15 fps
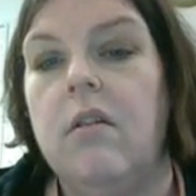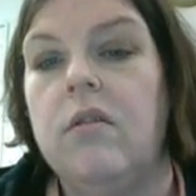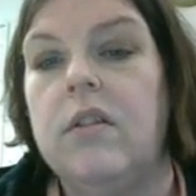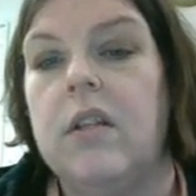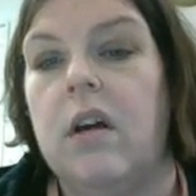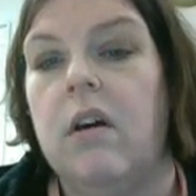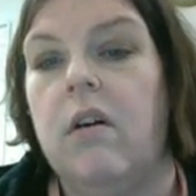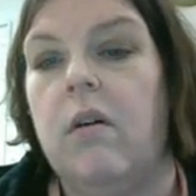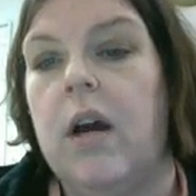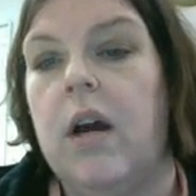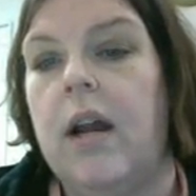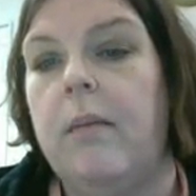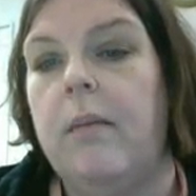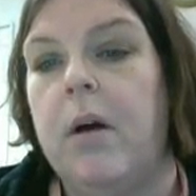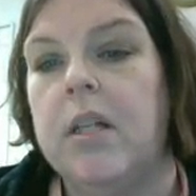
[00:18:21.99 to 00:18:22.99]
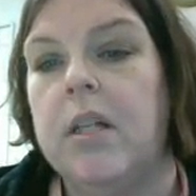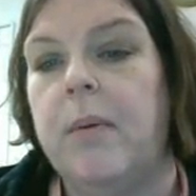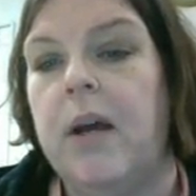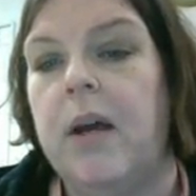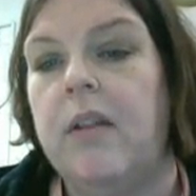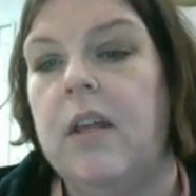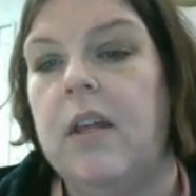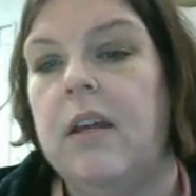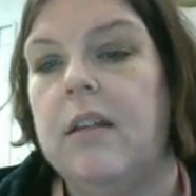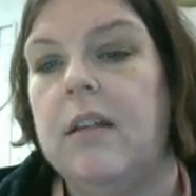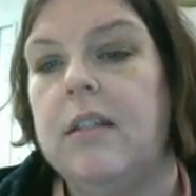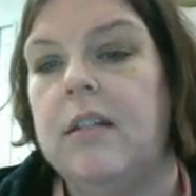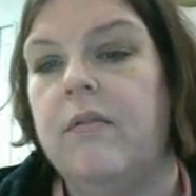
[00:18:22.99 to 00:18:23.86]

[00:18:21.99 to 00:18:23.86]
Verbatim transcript: So I multiply this,